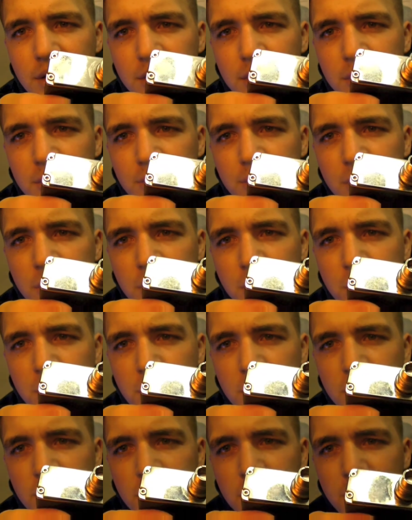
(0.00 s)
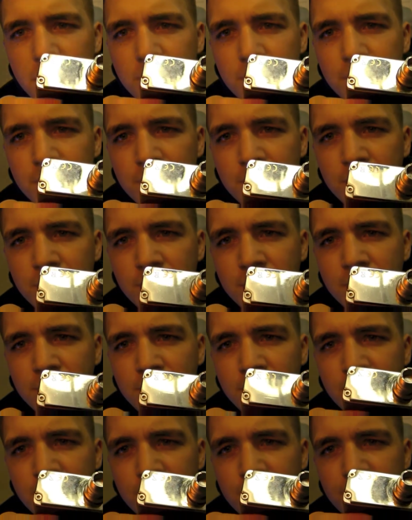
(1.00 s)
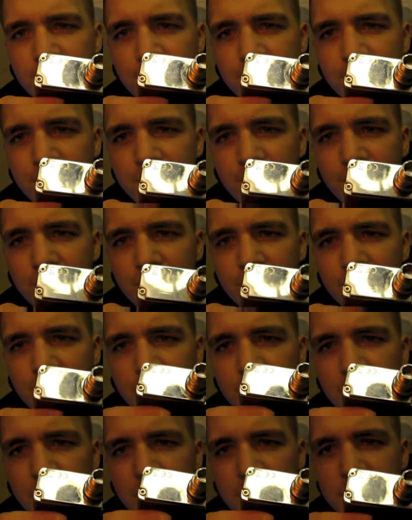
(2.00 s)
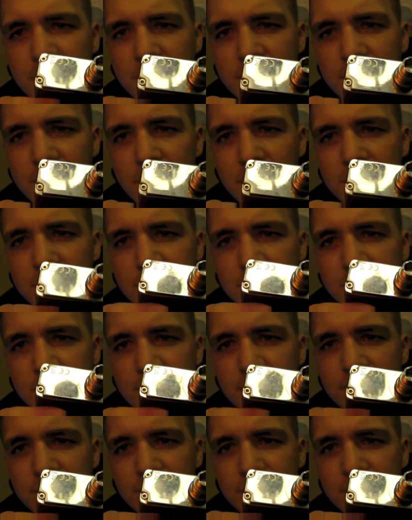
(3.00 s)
those fingerprints? Mm-hmm. That's disgusting.